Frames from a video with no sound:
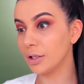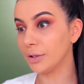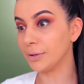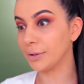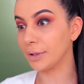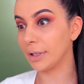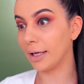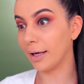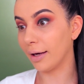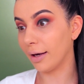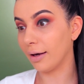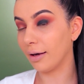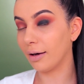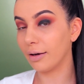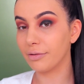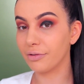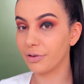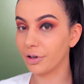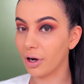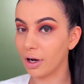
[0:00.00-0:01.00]

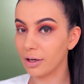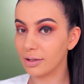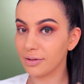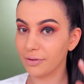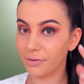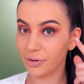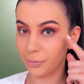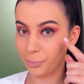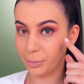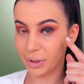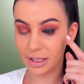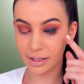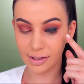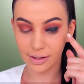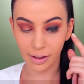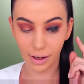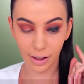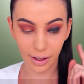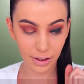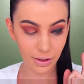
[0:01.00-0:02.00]
Okay, I forgot to film
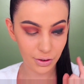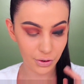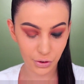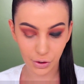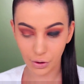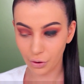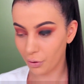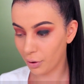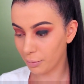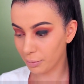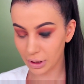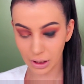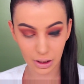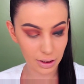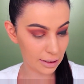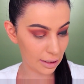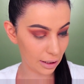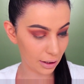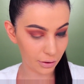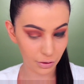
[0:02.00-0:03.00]
this side, so I'm
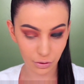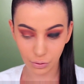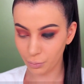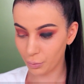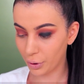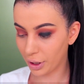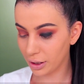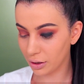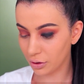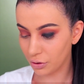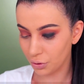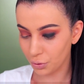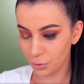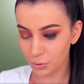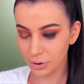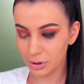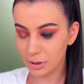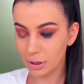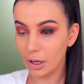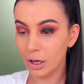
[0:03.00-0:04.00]
gonna tell you what I
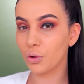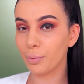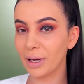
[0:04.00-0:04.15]
used.